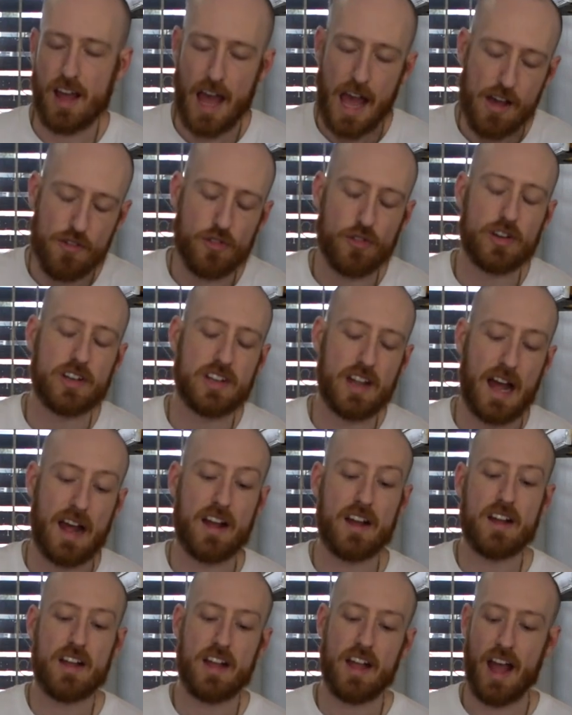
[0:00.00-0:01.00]
every
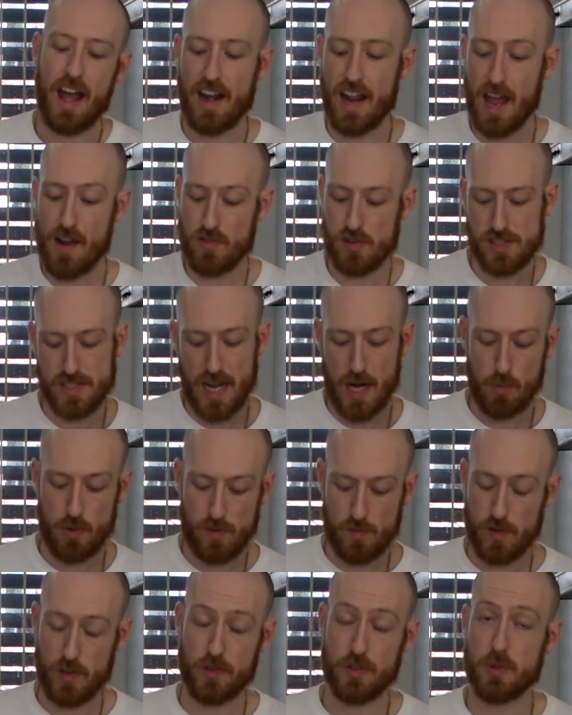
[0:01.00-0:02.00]
day. And every day we
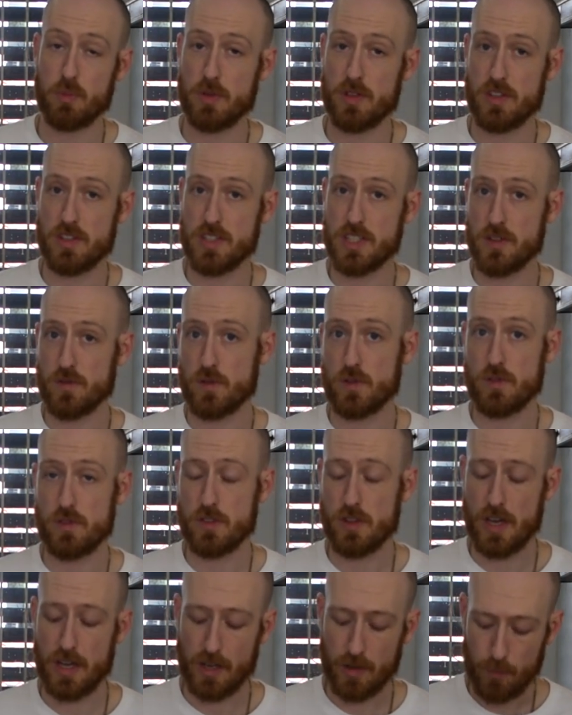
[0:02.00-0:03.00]
filled them with a different
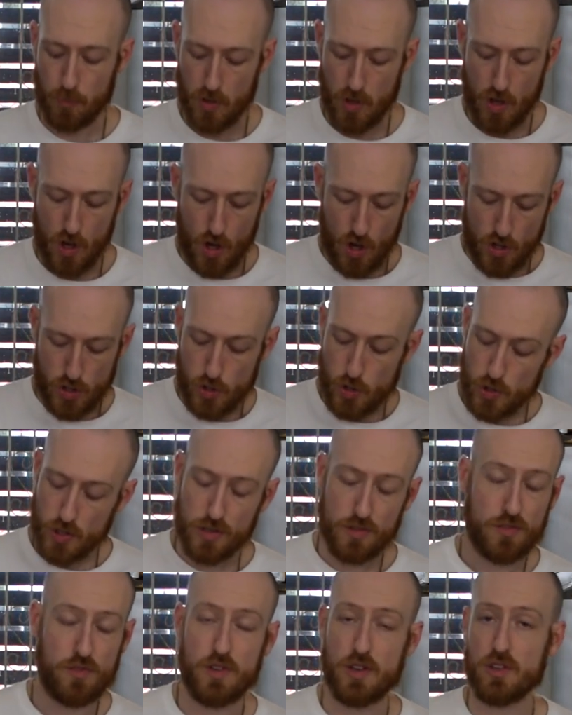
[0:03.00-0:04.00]
thing. You
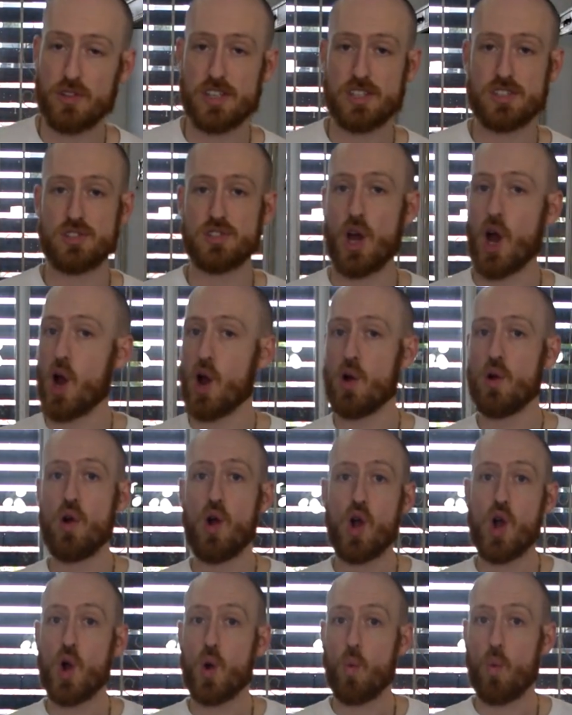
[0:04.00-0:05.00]
could fill this dough
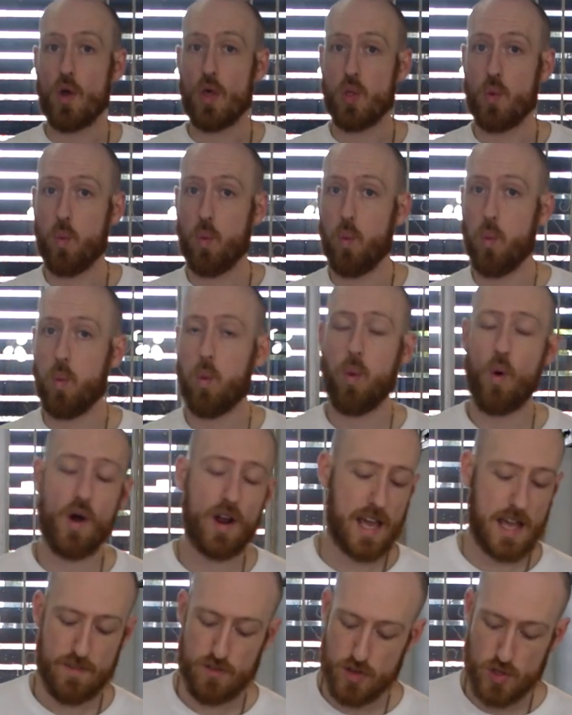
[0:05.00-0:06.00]
with
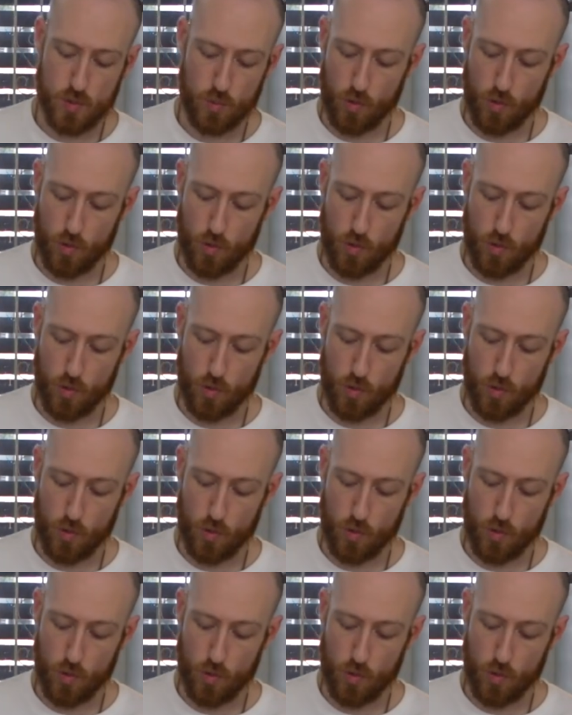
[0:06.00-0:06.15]
whatever you